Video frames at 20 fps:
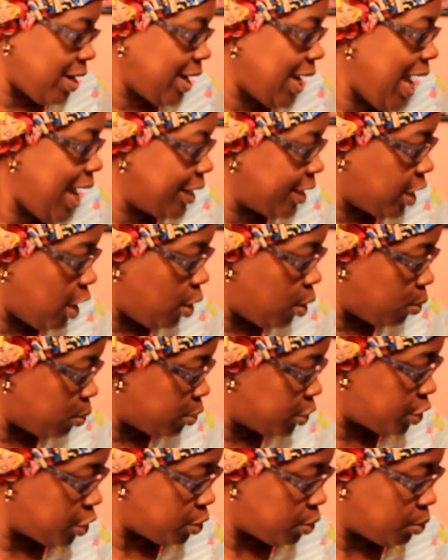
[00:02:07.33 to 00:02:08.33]
I got
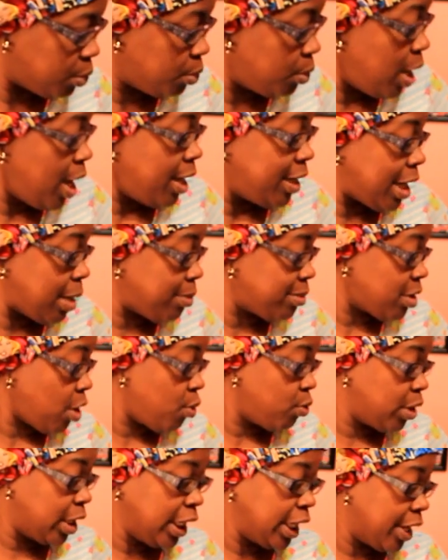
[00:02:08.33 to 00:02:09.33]
those two. They was
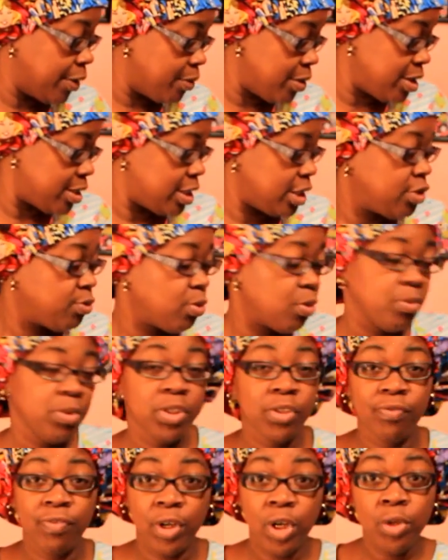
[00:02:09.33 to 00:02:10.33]
on clearance. This one
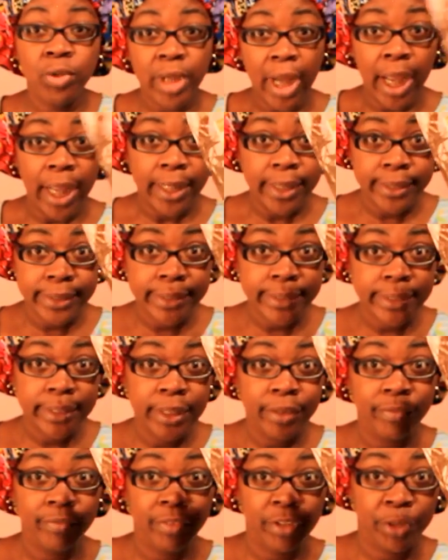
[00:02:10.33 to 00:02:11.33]
was $4
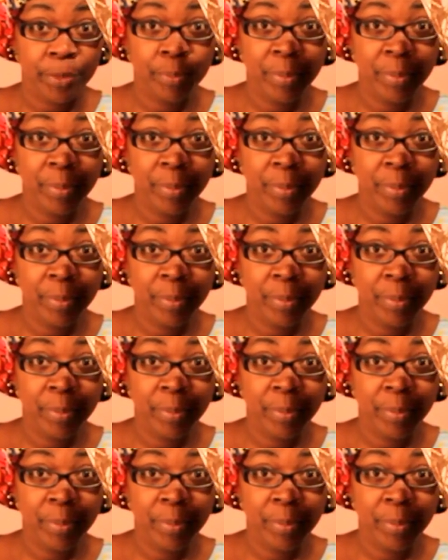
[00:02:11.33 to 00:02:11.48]
for the